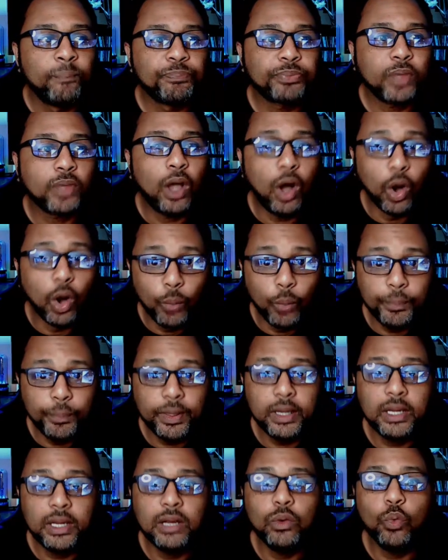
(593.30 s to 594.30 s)

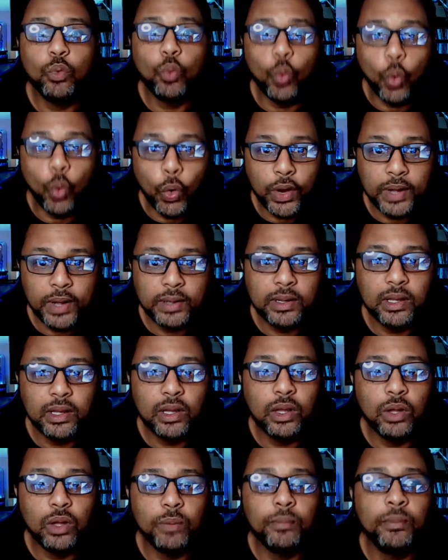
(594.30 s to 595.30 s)
hoping, warning
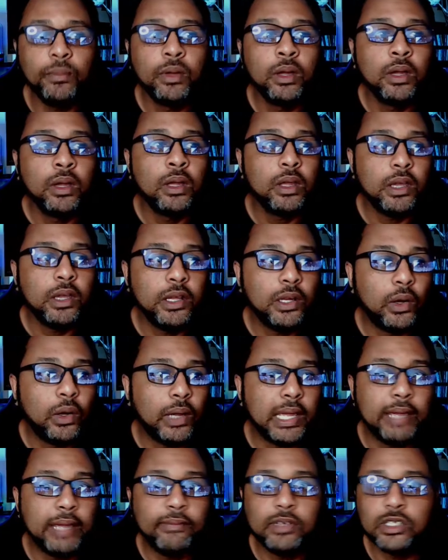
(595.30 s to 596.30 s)
them, you know,
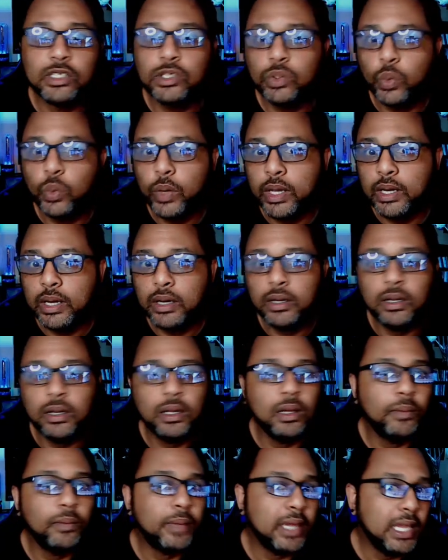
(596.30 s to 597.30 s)
even tweeting
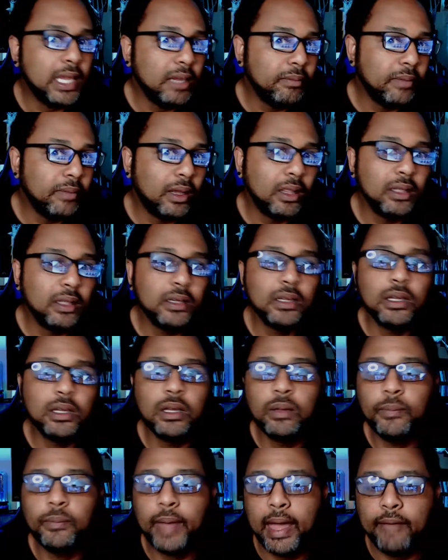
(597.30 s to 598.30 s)
them, emailing
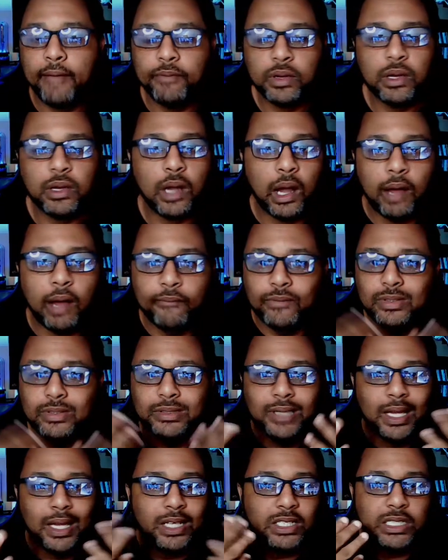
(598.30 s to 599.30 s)
them, having
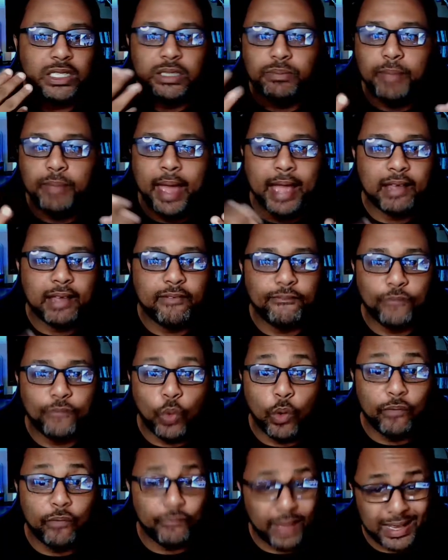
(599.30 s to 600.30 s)
conversations back and
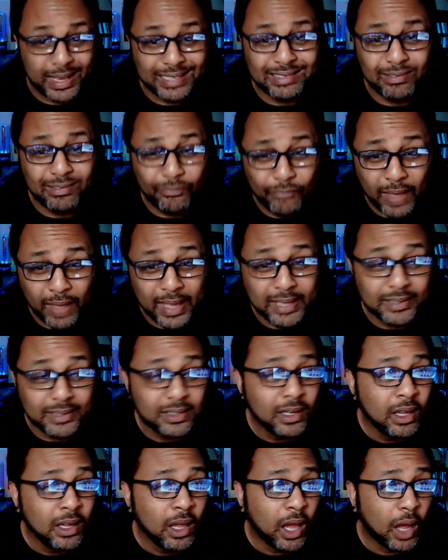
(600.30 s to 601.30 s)
forth, face to face
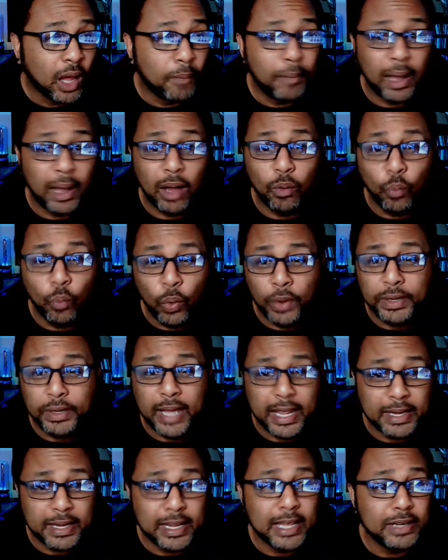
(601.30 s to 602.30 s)
about what
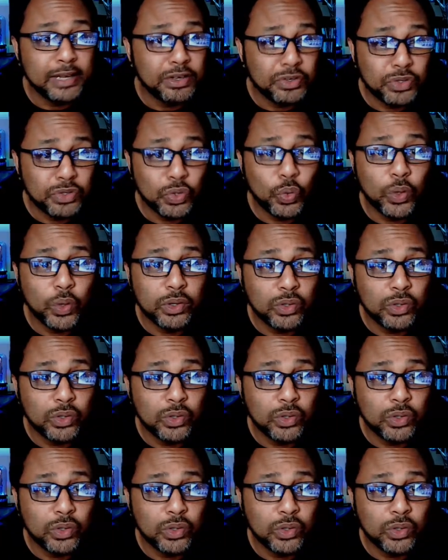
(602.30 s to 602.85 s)
they need to do and do